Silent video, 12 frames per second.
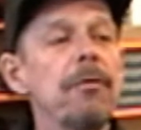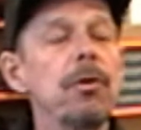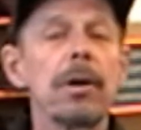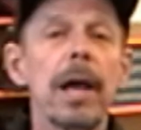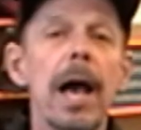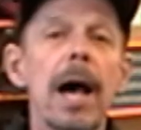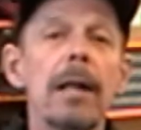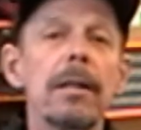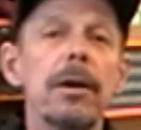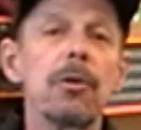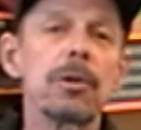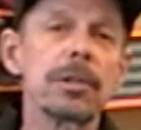your
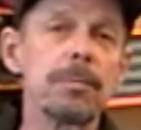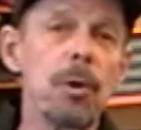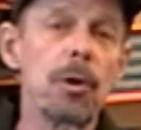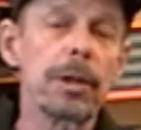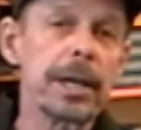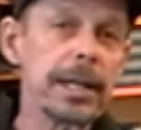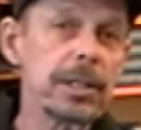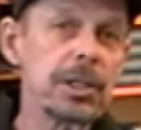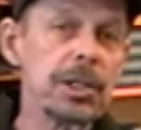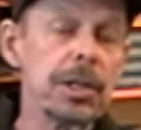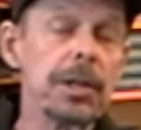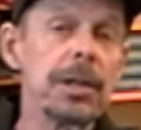galley or small
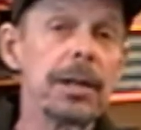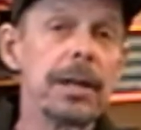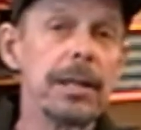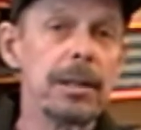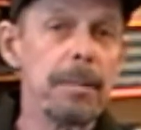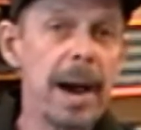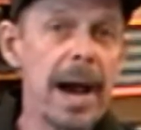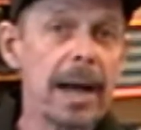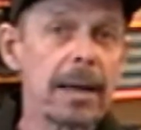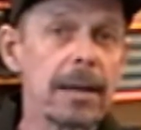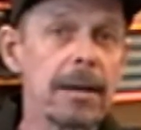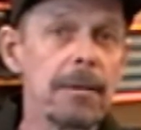kitchen in the
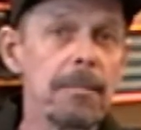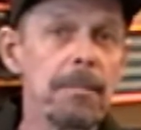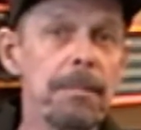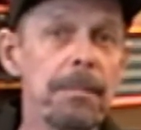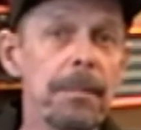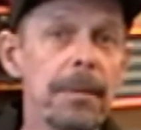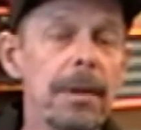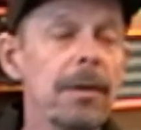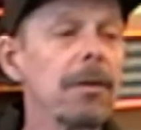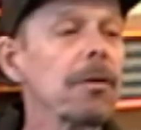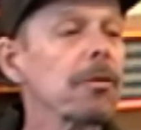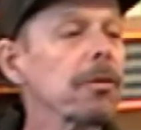back.
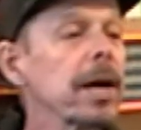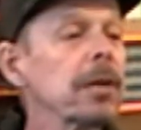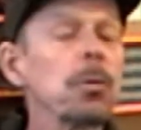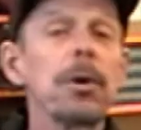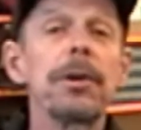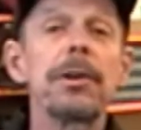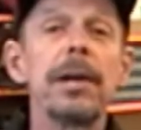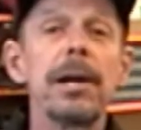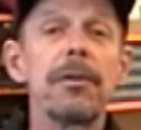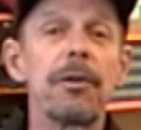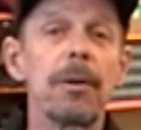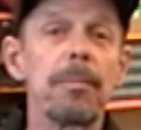So that's what a
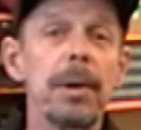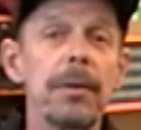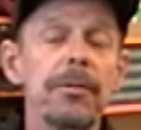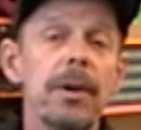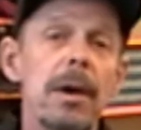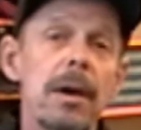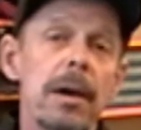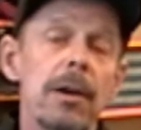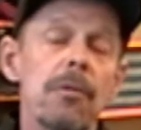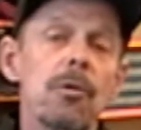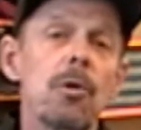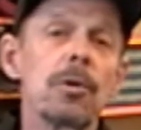teardrop is. And
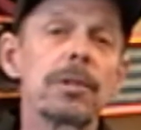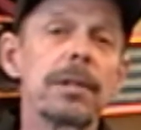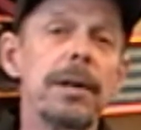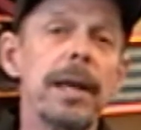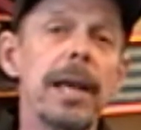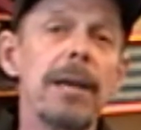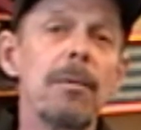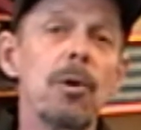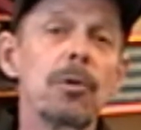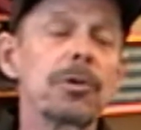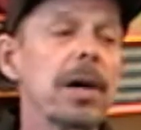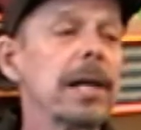of course the name
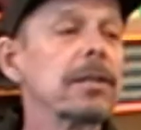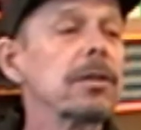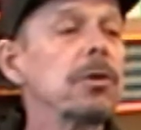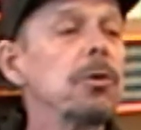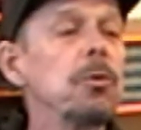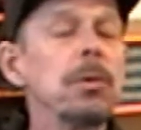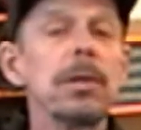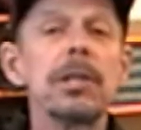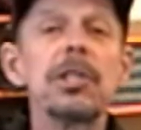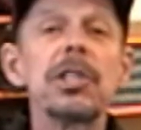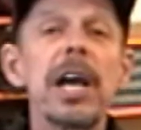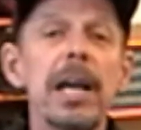also has to do with the
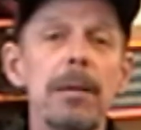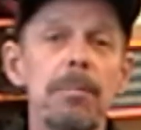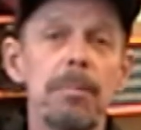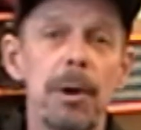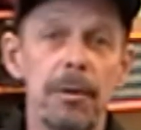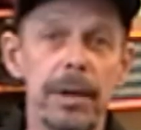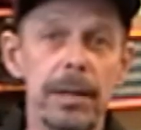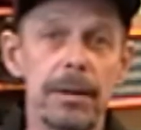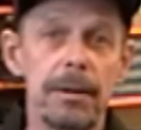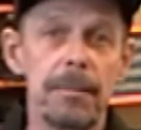shape of it.